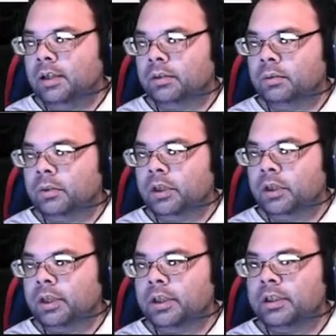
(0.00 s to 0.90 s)
We're going
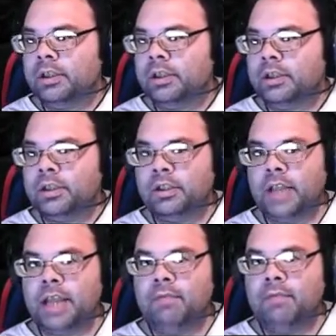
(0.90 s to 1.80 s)
to
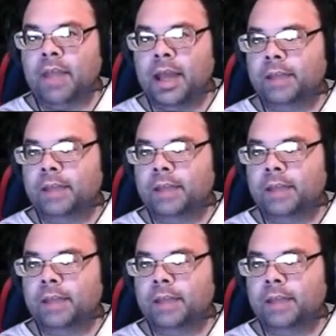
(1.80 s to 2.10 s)
save that.